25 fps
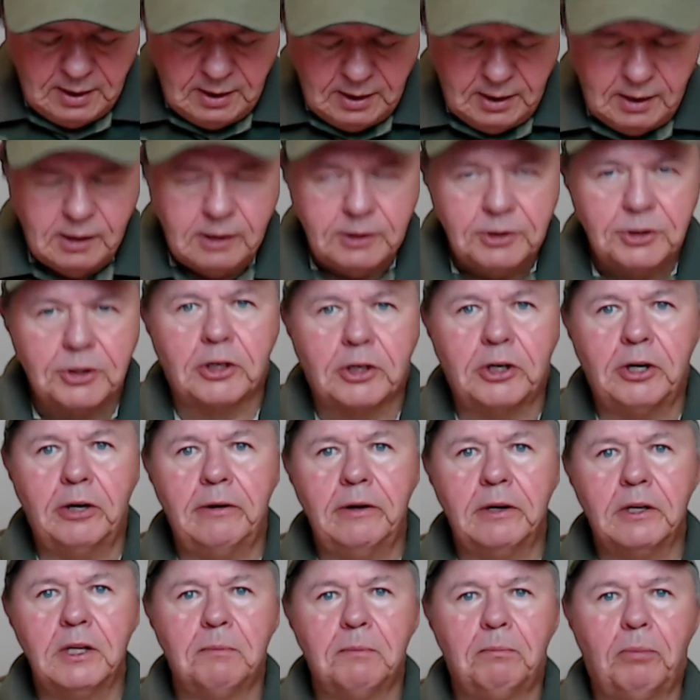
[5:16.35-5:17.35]

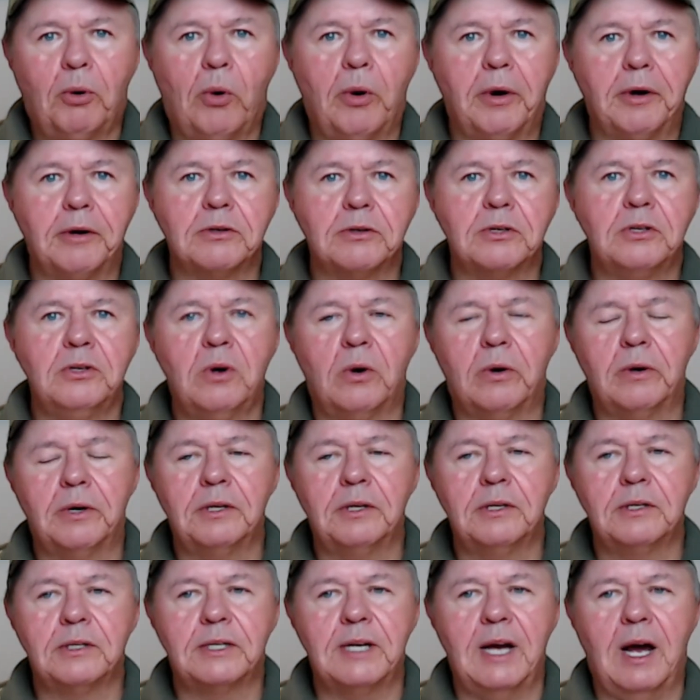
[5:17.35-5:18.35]
Securing the borders north
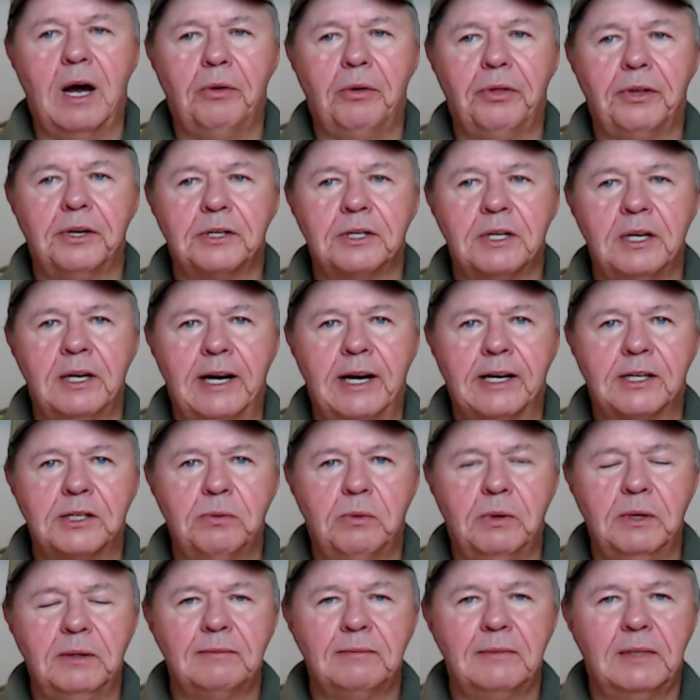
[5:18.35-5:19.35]
and south is the next
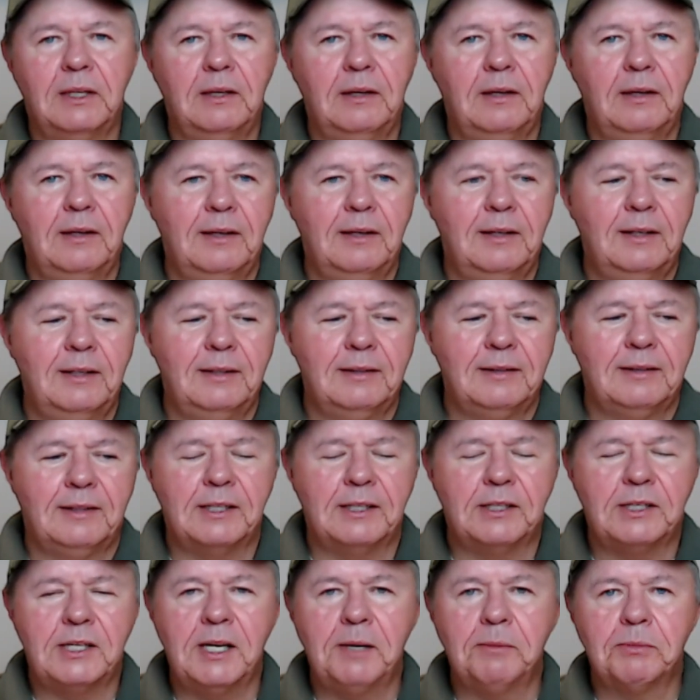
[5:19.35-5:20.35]
one.
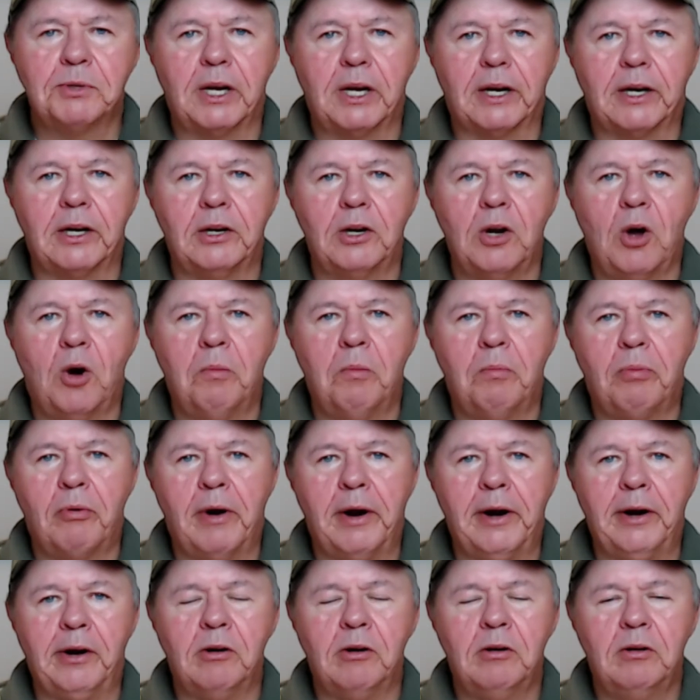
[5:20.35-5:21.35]
This seems like a
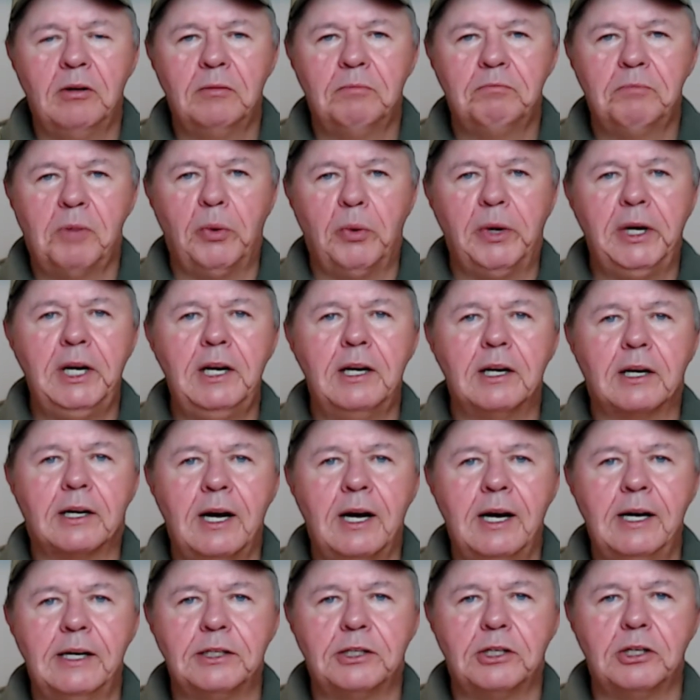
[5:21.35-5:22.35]
no-brainer, but we need a
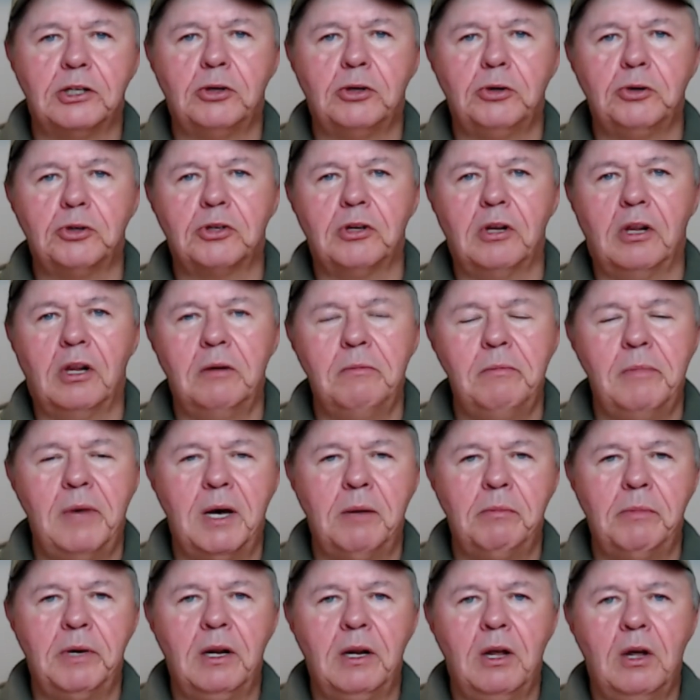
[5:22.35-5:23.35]
constitutional
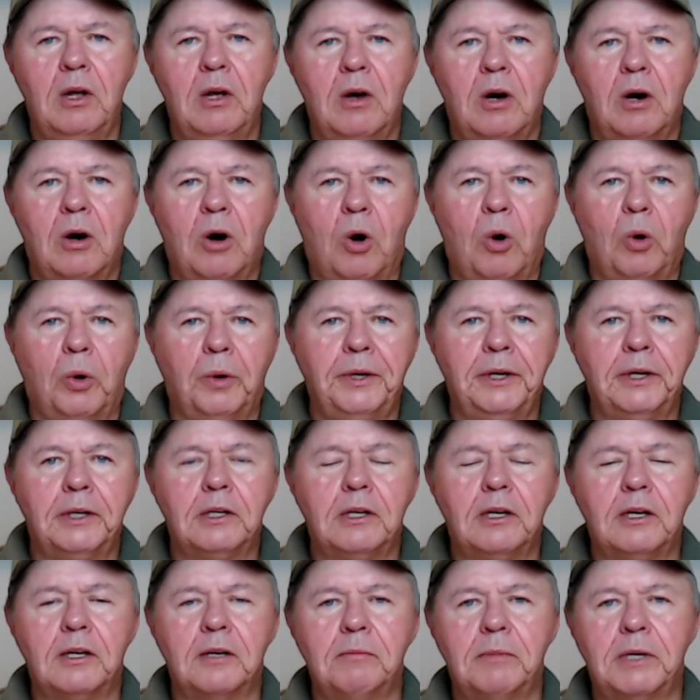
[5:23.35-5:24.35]
amendment holding
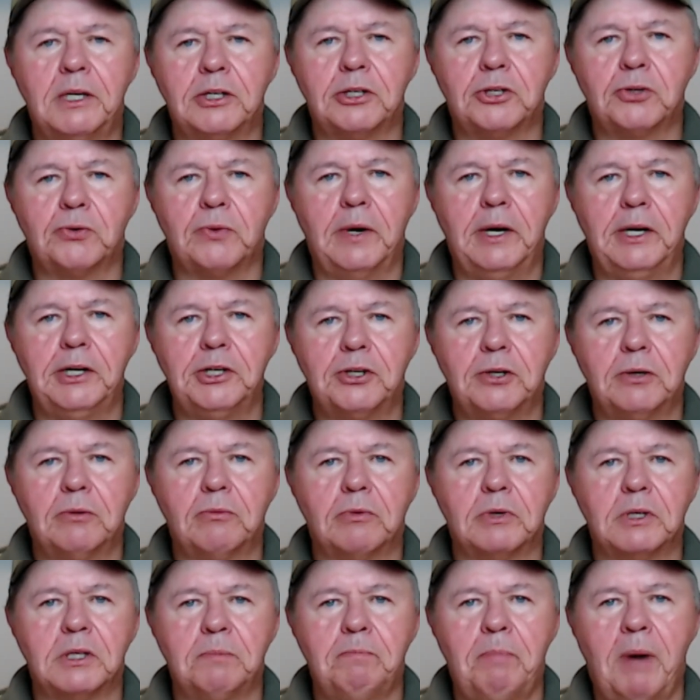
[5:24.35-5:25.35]
the administration
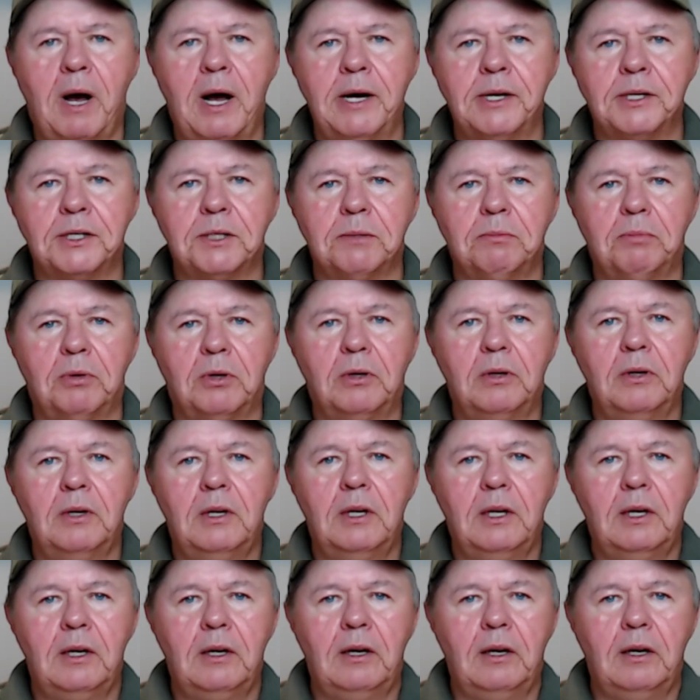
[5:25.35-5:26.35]
responsible
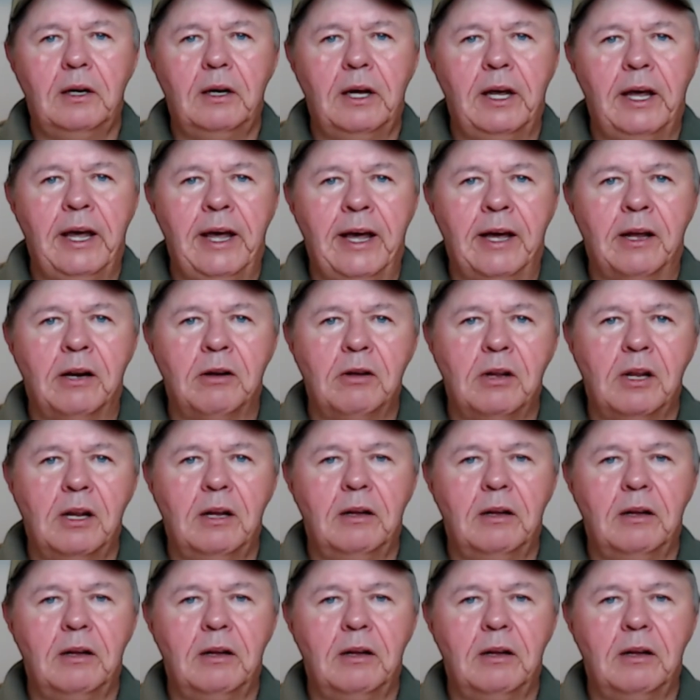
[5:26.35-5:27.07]
and